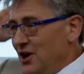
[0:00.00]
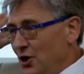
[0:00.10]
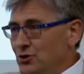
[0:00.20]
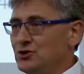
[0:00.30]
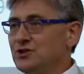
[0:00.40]
the
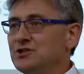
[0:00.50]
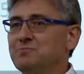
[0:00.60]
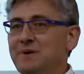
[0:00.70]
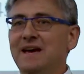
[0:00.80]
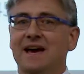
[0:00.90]
oceans
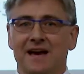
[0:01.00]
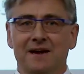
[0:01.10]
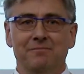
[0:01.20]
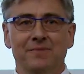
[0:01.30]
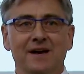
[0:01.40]

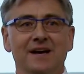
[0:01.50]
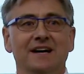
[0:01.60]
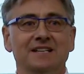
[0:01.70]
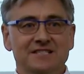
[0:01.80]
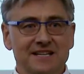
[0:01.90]
became
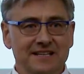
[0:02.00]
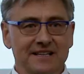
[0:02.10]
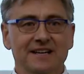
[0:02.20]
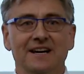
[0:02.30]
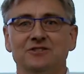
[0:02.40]

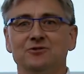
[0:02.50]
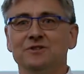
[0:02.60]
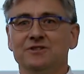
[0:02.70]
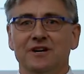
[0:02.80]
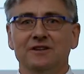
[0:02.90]
acidic as a
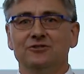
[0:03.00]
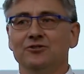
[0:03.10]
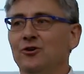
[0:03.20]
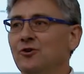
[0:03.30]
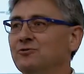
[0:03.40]
result
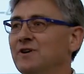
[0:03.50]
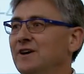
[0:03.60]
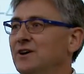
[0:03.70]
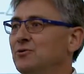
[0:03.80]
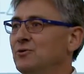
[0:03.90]
of
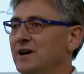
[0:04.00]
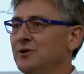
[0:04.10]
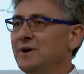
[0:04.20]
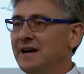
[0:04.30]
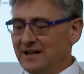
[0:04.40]

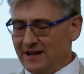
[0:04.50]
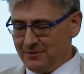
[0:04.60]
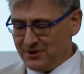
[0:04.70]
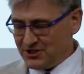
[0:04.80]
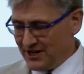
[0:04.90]
runaway
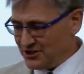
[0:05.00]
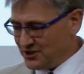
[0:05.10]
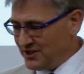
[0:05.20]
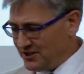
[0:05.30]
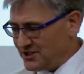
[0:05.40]
climate change.
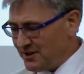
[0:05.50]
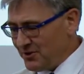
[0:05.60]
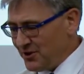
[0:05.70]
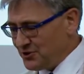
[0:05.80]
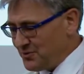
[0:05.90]
And some
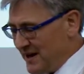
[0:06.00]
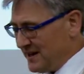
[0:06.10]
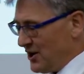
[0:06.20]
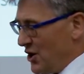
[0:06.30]
of those we can